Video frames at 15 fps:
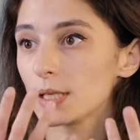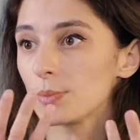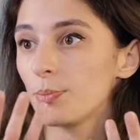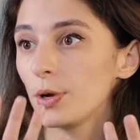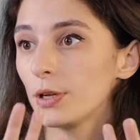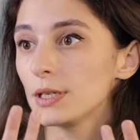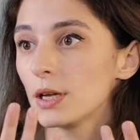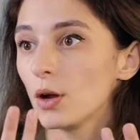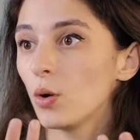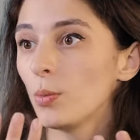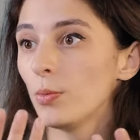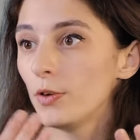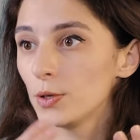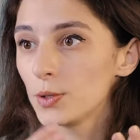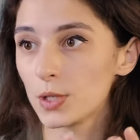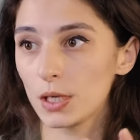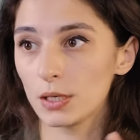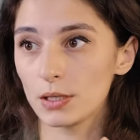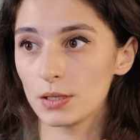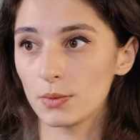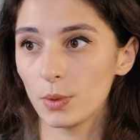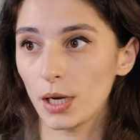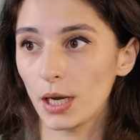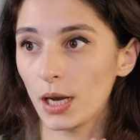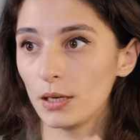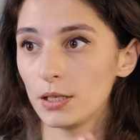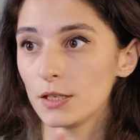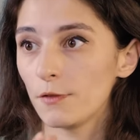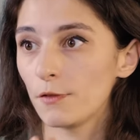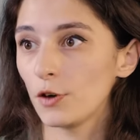pretty obvious that we can
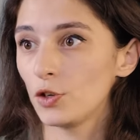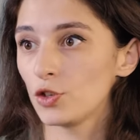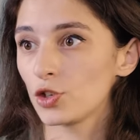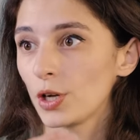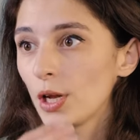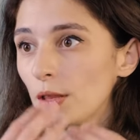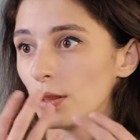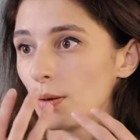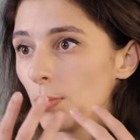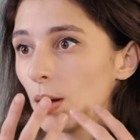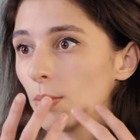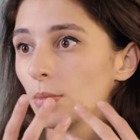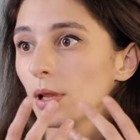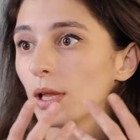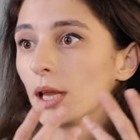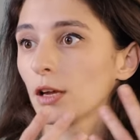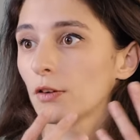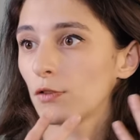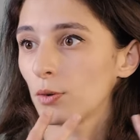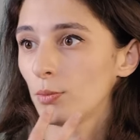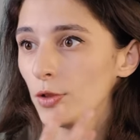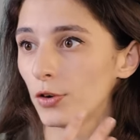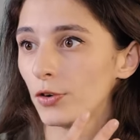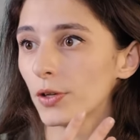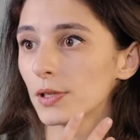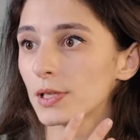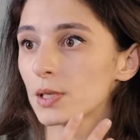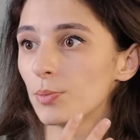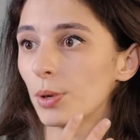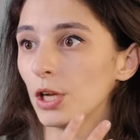differentiate the mumbling from the real
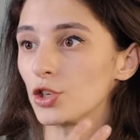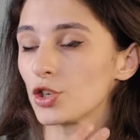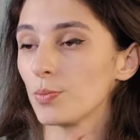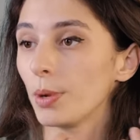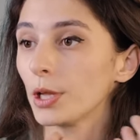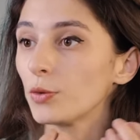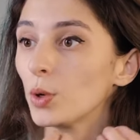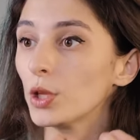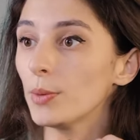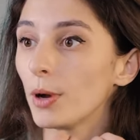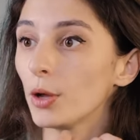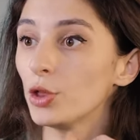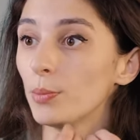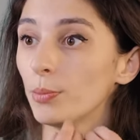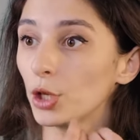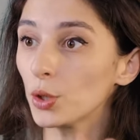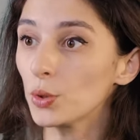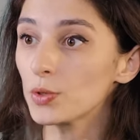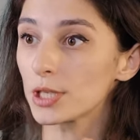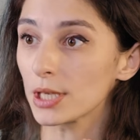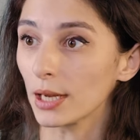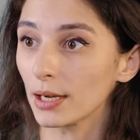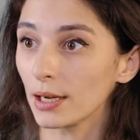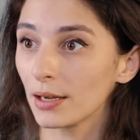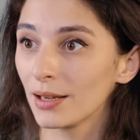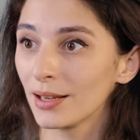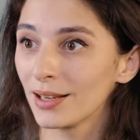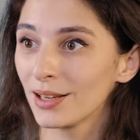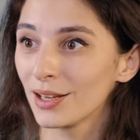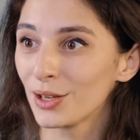speech. But what about the music?
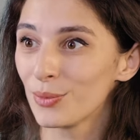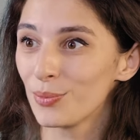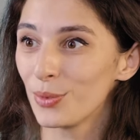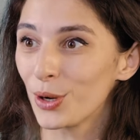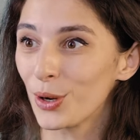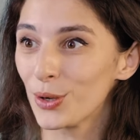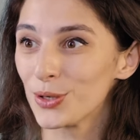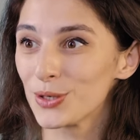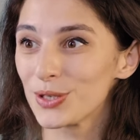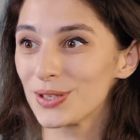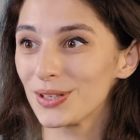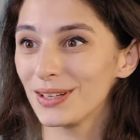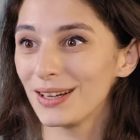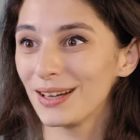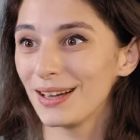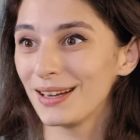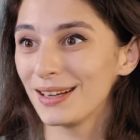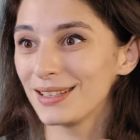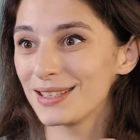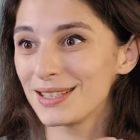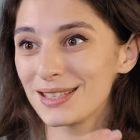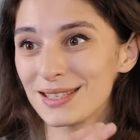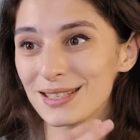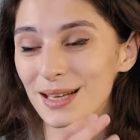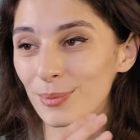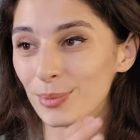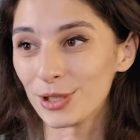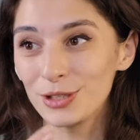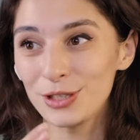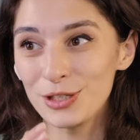Because uh, it's
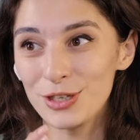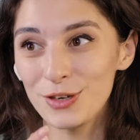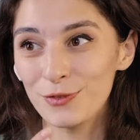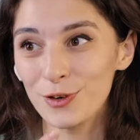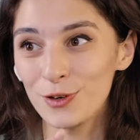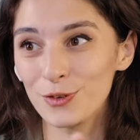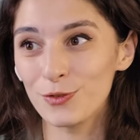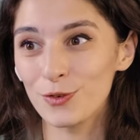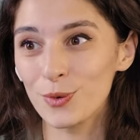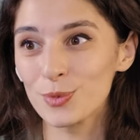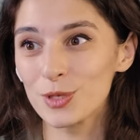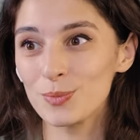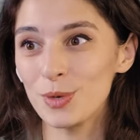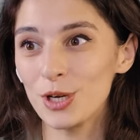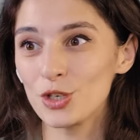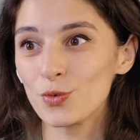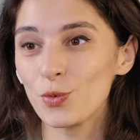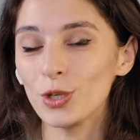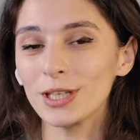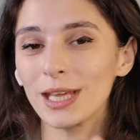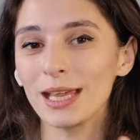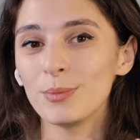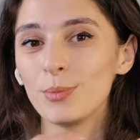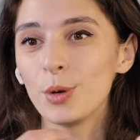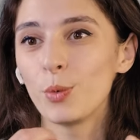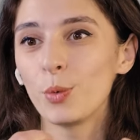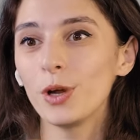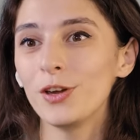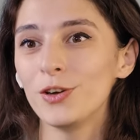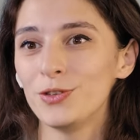completely different from speech. What can be
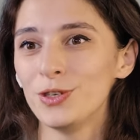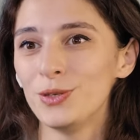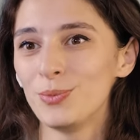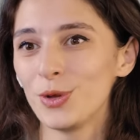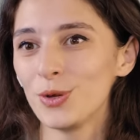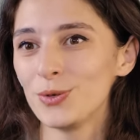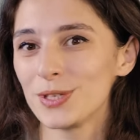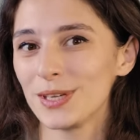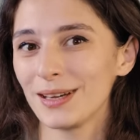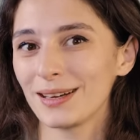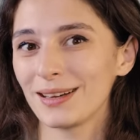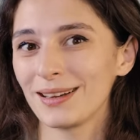weird in music?